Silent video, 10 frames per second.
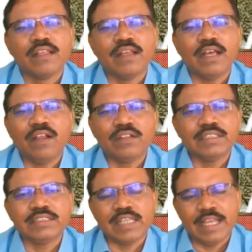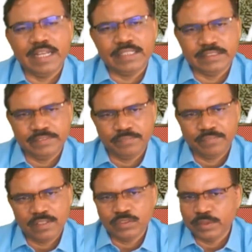Along this direction.
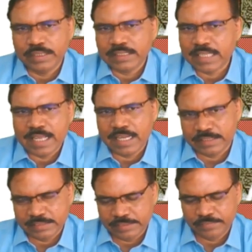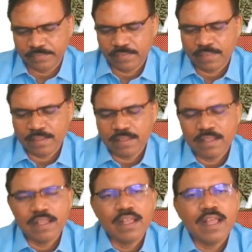So it has direction.
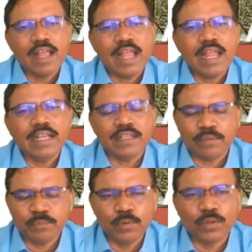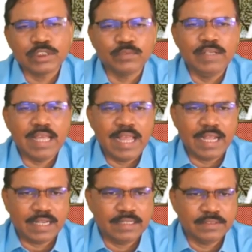And force will
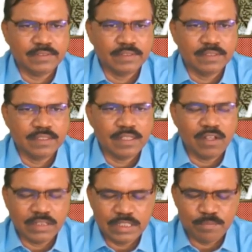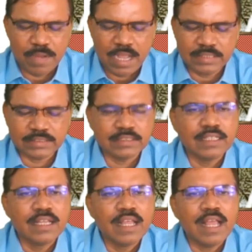act on the mass,
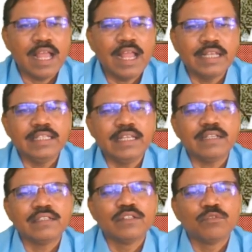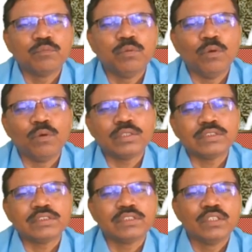and here
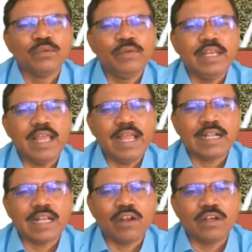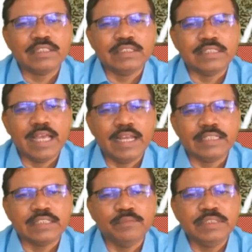force will act along this
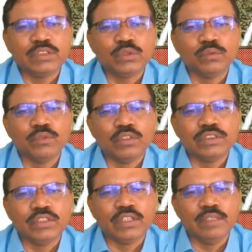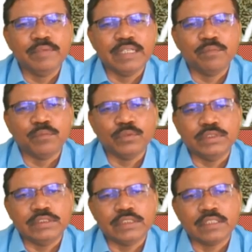direction, means towards equilibrium
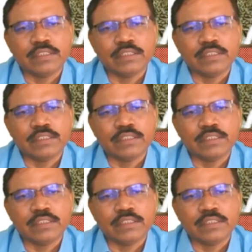position.